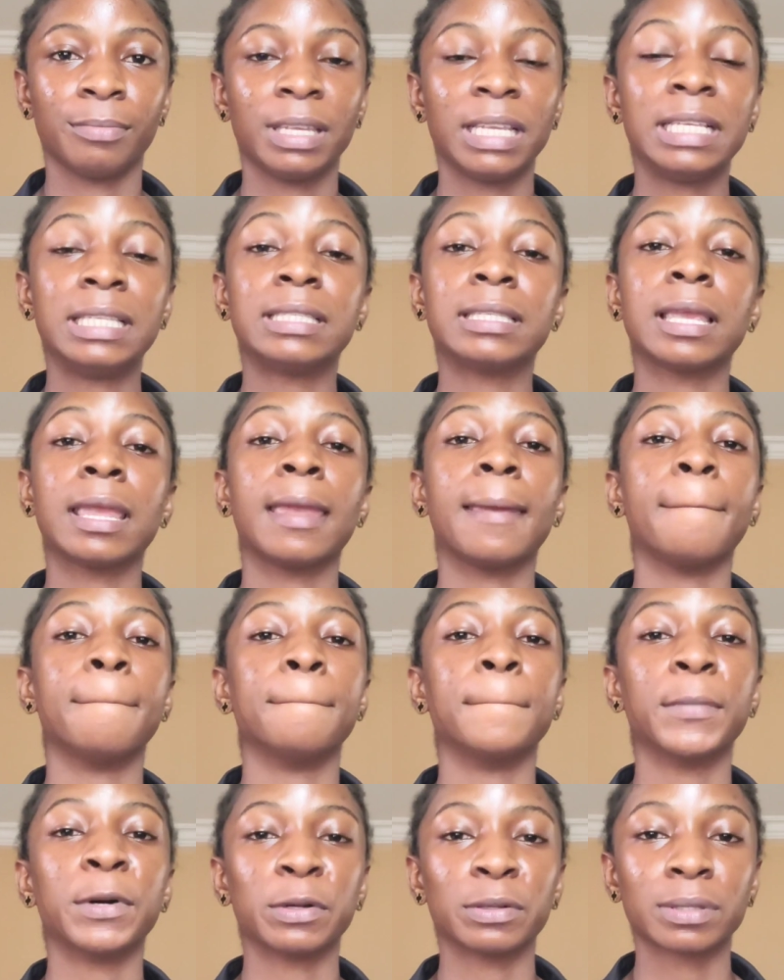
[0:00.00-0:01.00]
It's a
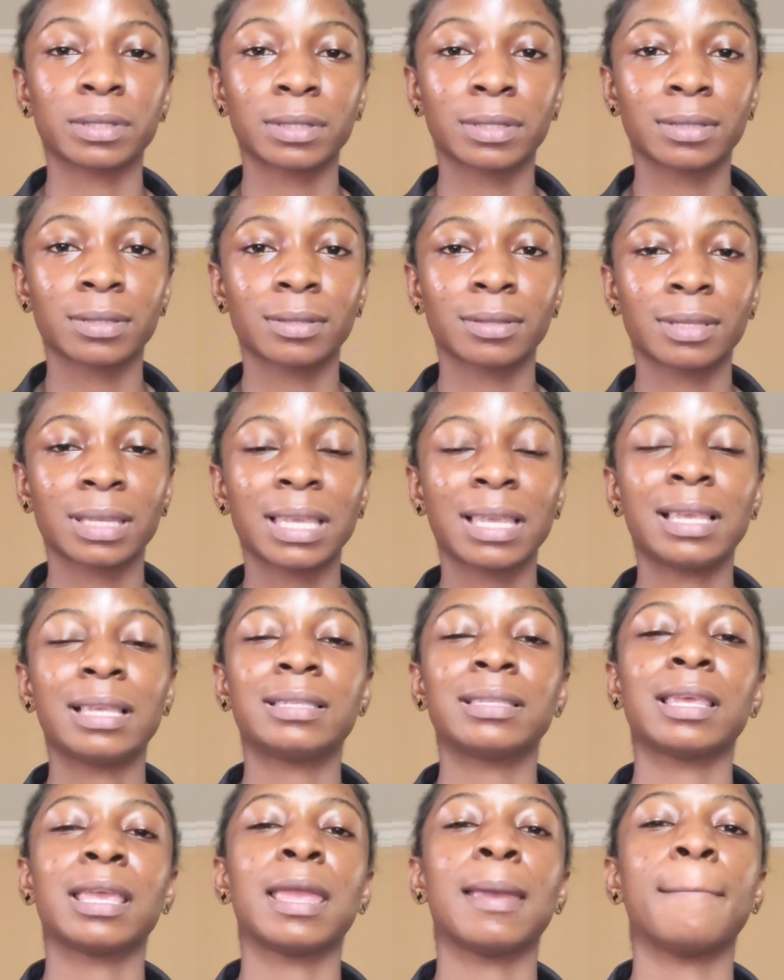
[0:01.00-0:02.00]
must.
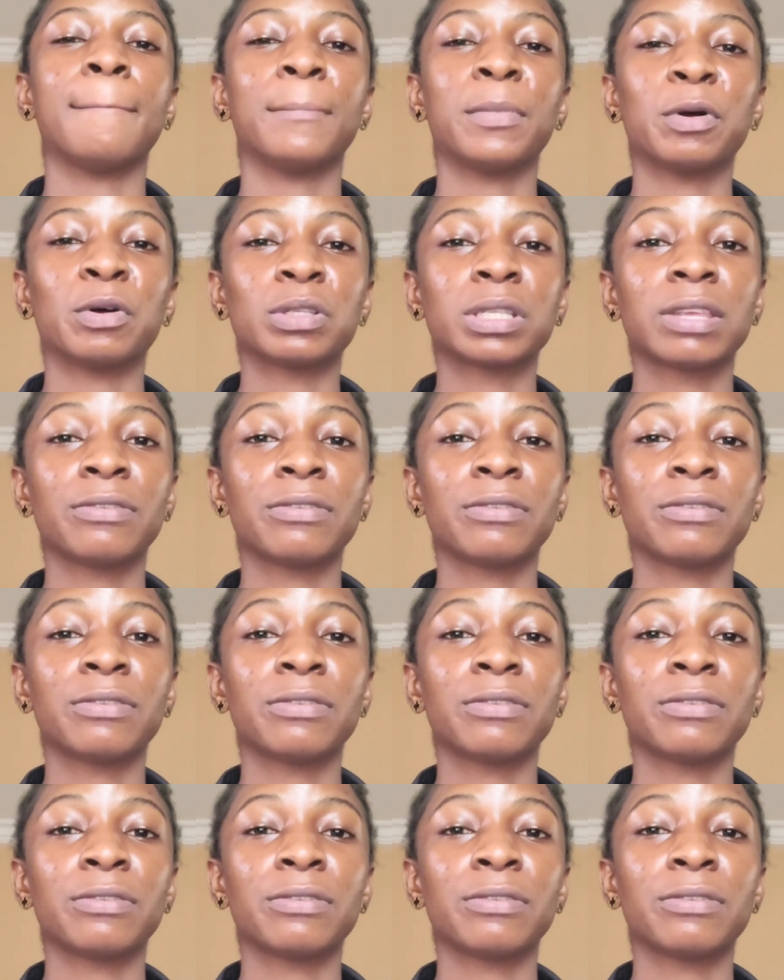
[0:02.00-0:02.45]
It's a must.